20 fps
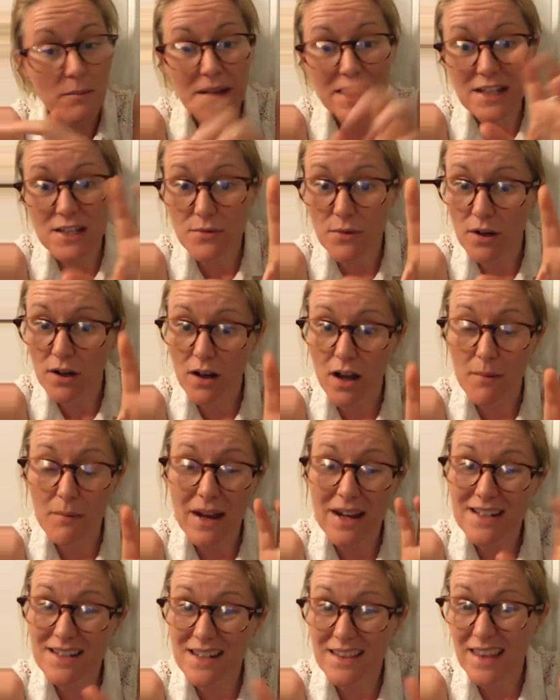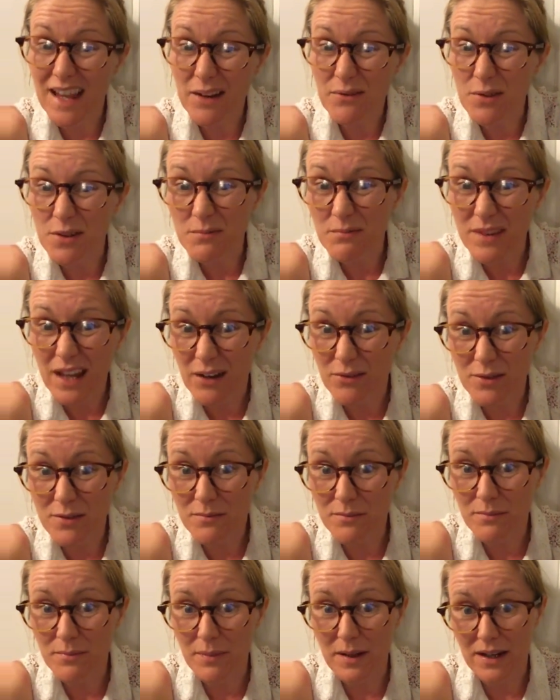into a climax, and that
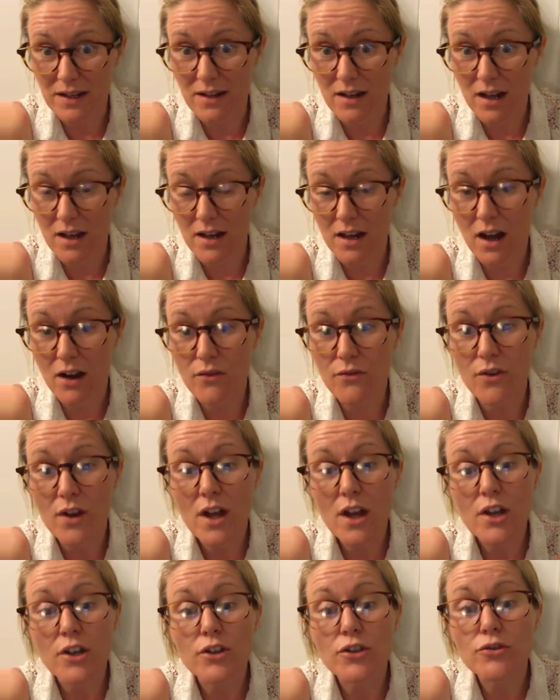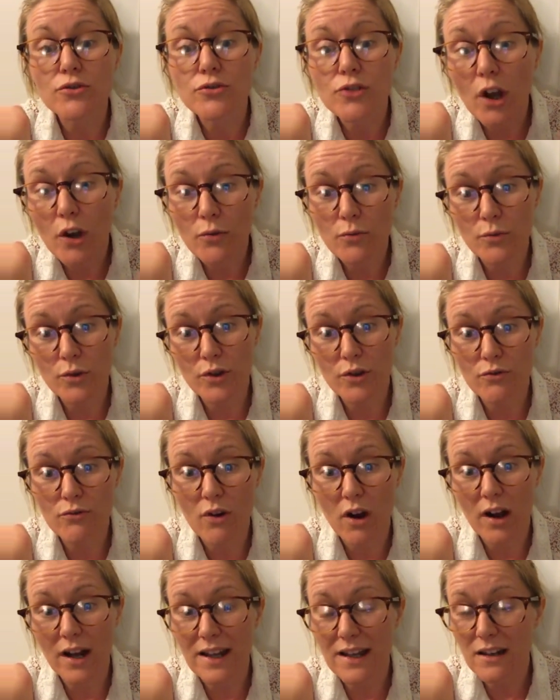would be enough. You don't want to
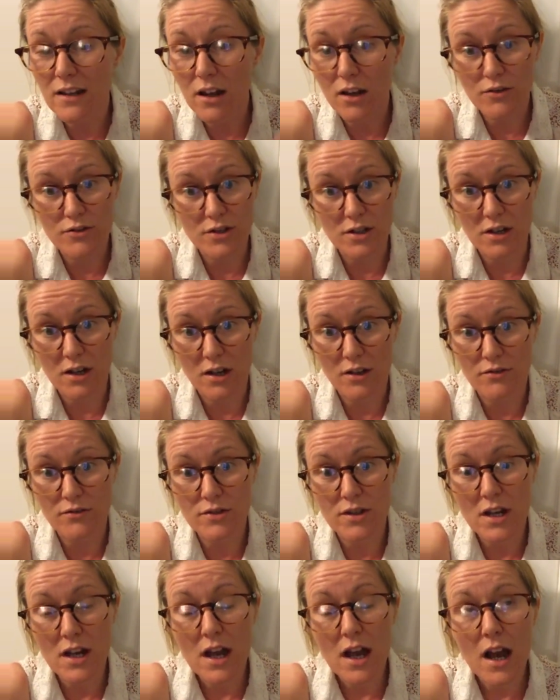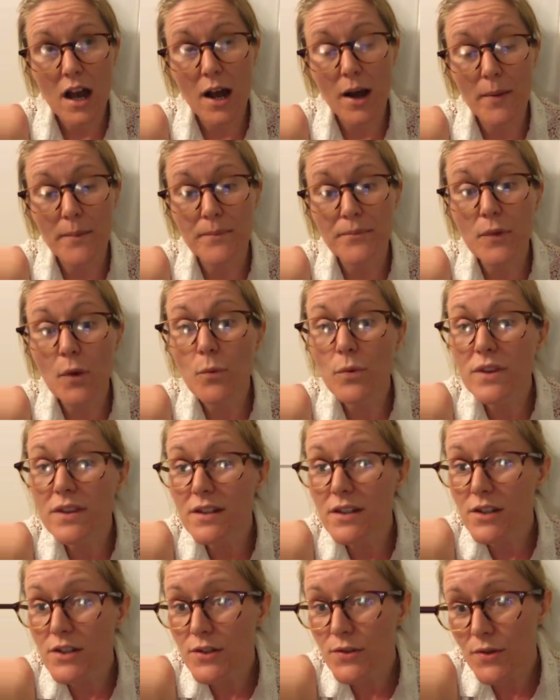write loads and loads. With the
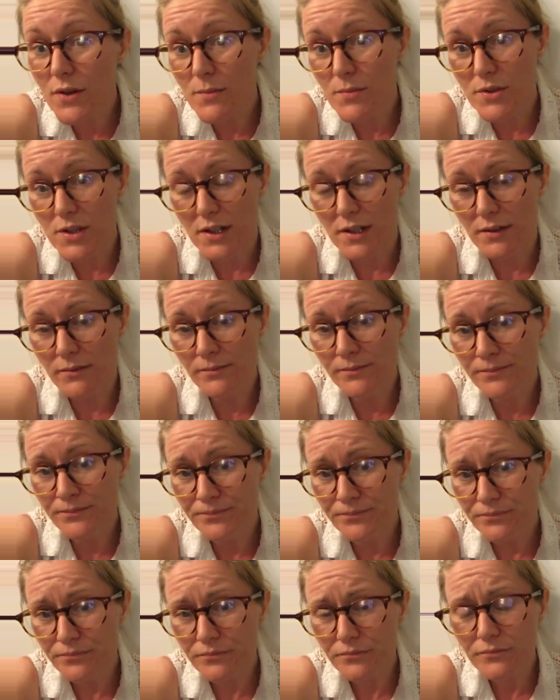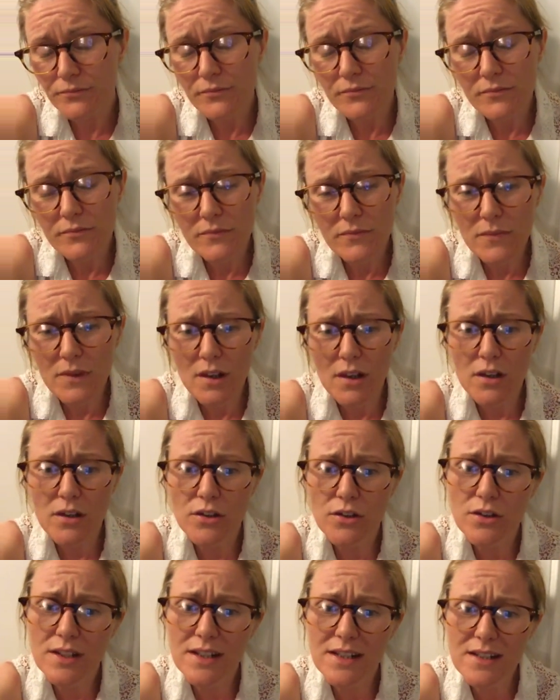description,
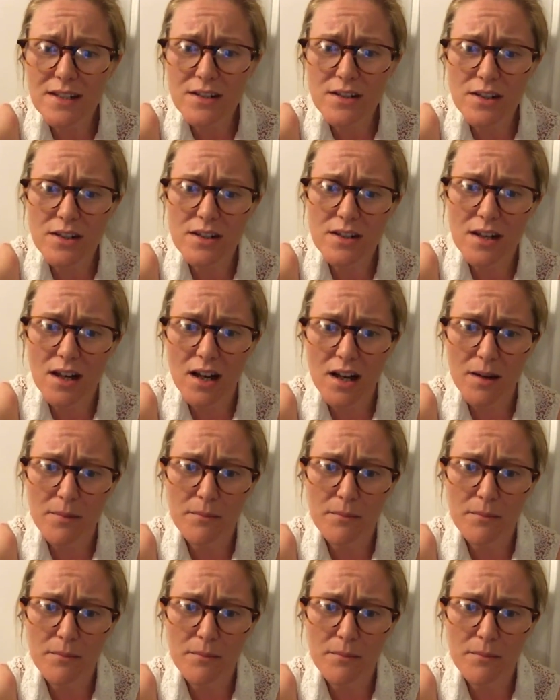you need to just